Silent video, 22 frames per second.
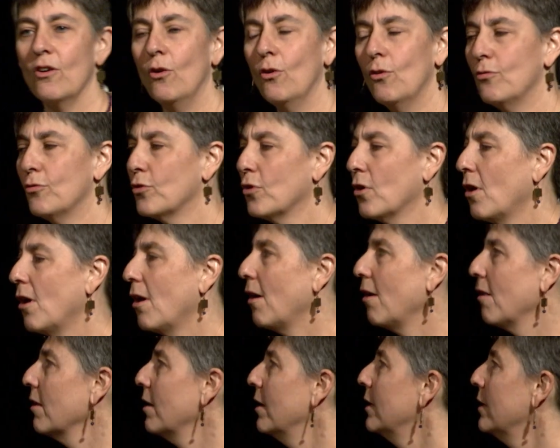
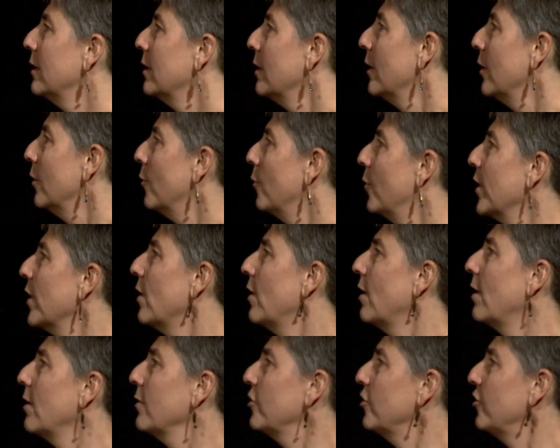overall, we
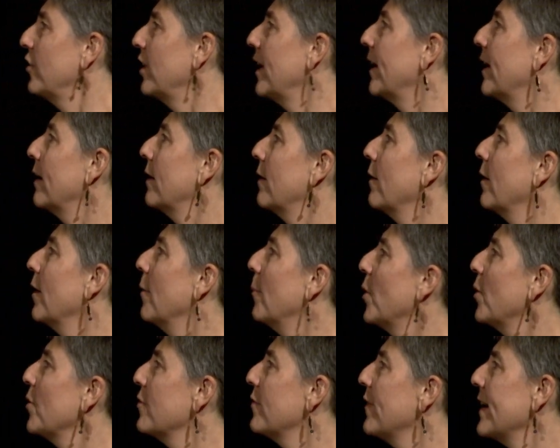all share a
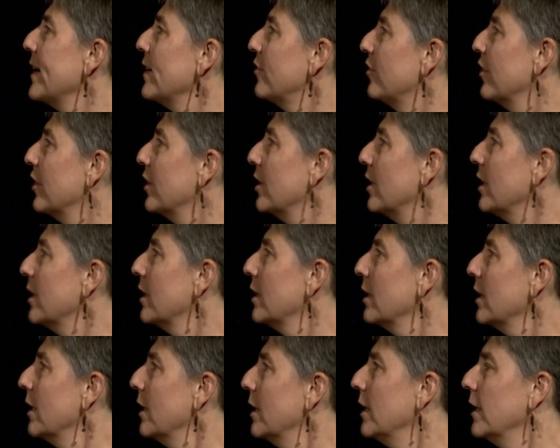motivation
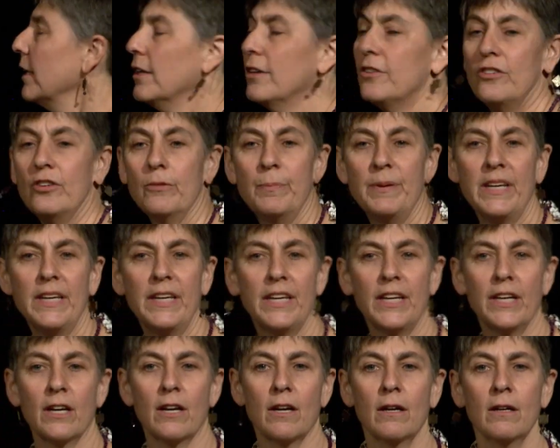to be
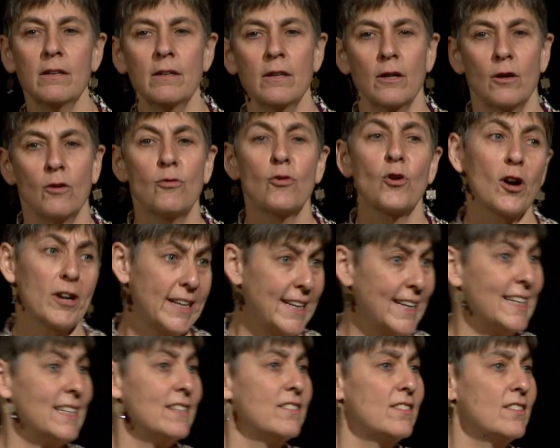here for our
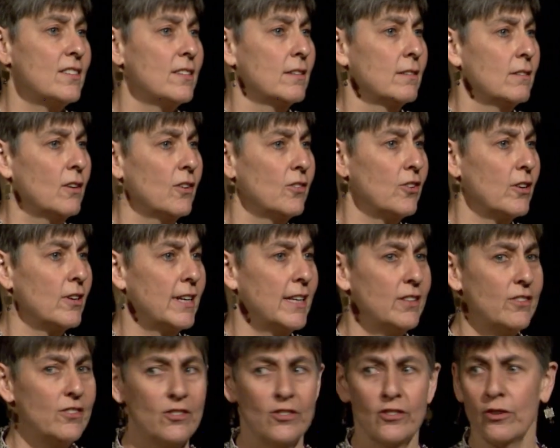kids because our
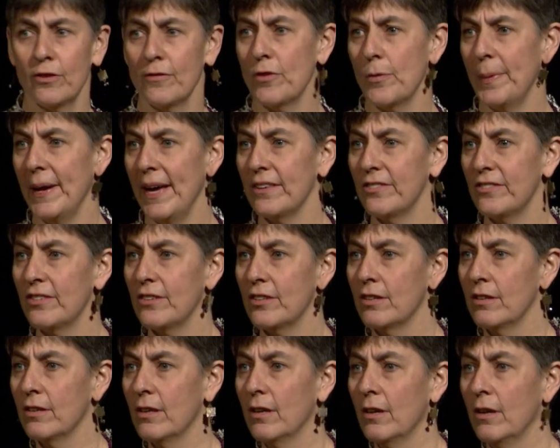kids deserve the best.
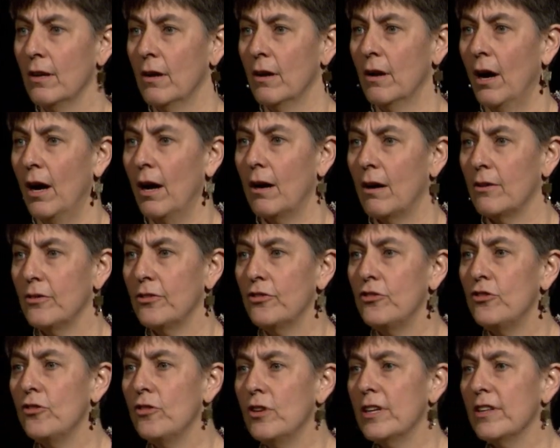Our
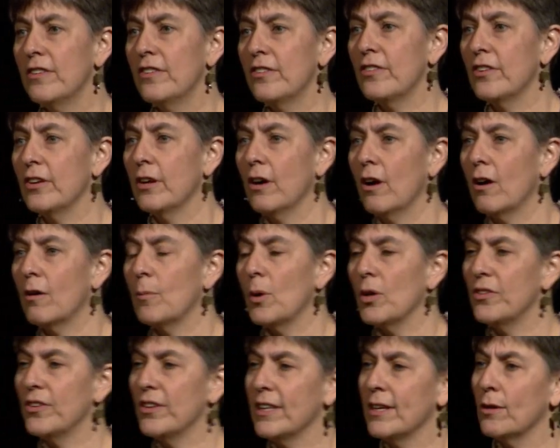students, our
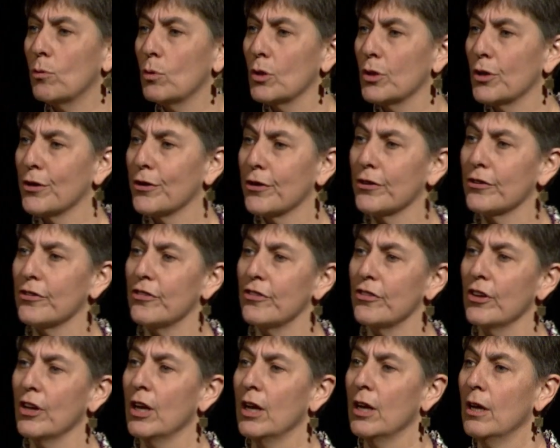multilingual learners.
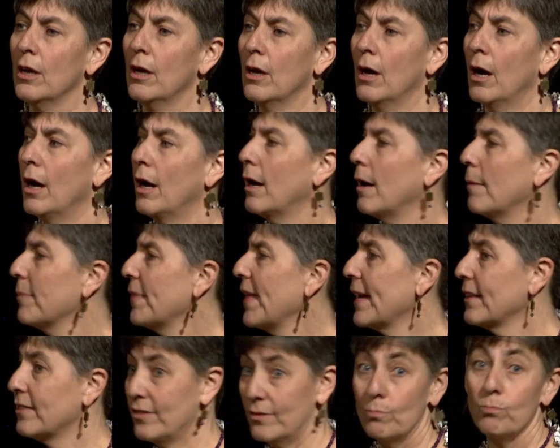
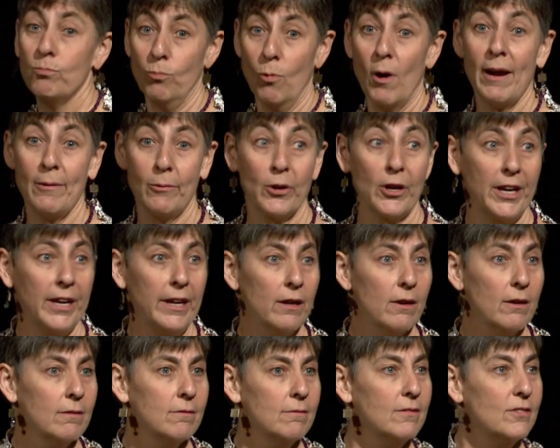That's why we're here
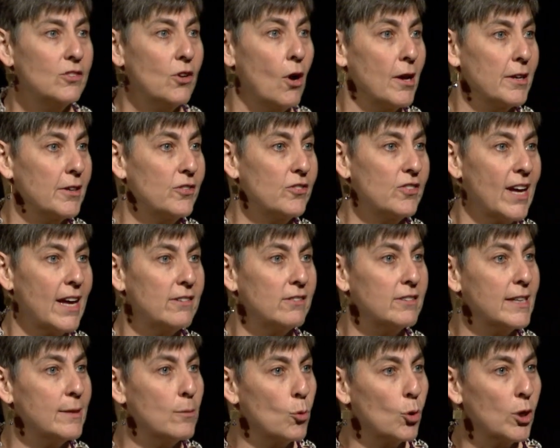on a
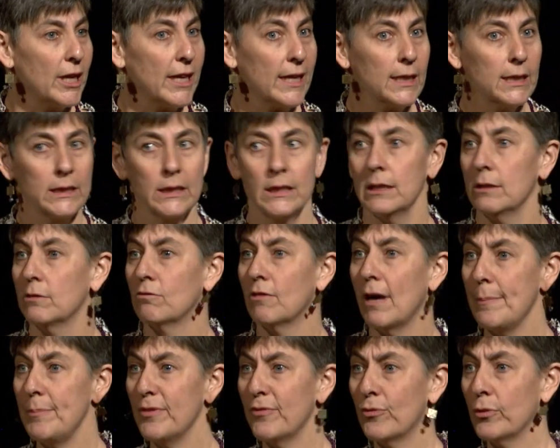Saturday morning,
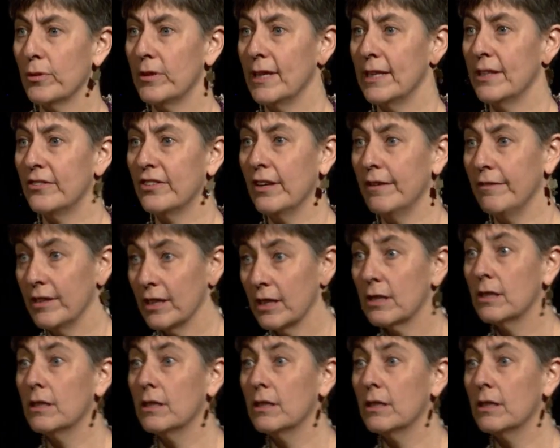right before Thanksgiving.